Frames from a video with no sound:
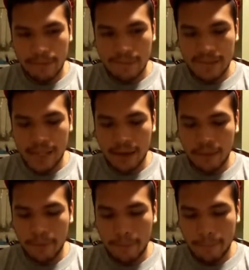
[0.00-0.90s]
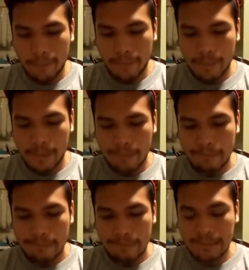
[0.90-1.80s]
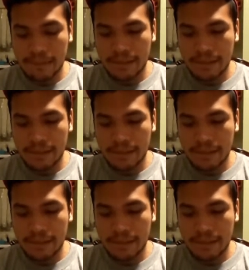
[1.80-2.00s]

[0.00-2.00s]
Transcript: Now, another